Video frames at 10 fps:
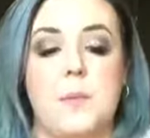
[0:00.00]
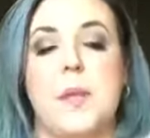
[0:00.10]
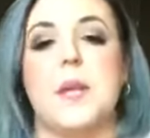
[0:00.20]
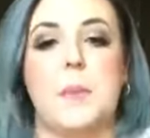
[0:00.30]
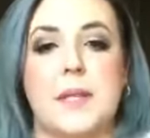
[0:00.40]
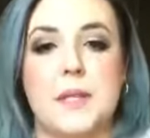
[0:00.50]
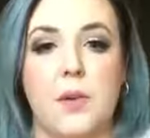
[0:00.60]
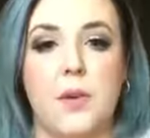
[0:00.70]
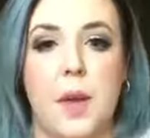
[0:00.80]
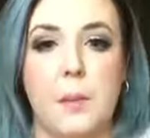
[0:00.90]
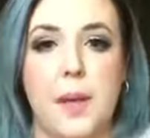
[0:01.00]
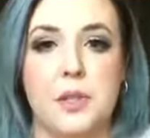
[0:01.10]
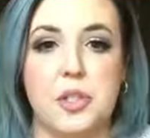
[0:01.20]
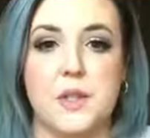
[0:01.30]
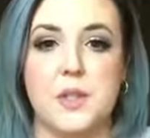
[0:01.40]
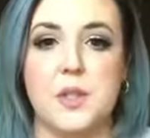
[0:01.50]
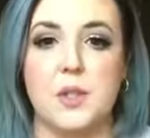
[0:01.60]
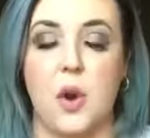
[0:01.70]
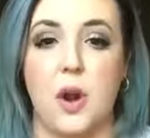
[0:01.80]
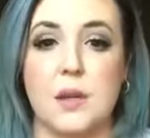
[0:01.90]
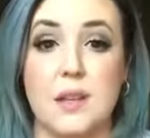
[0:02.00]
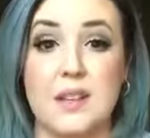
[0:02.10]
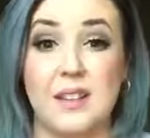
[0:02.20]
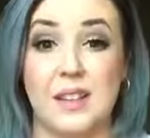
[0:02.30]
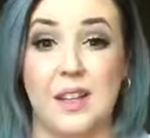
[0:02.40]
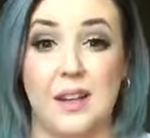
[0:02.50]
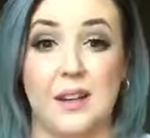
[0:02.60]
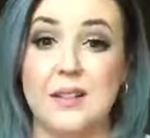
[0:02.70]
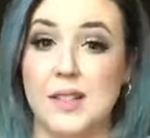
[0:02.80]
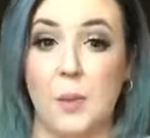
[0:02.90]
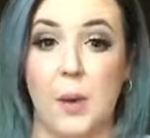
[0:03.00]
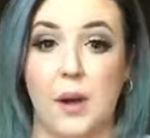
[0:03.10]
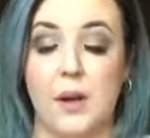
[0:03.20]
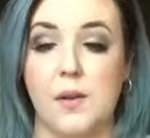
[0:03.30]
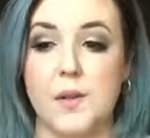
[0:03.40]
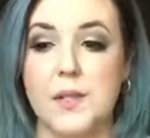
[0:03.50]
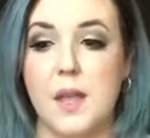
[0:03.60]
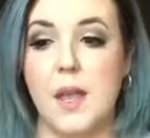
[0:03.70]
and pick myself up and just start clean somewhere else.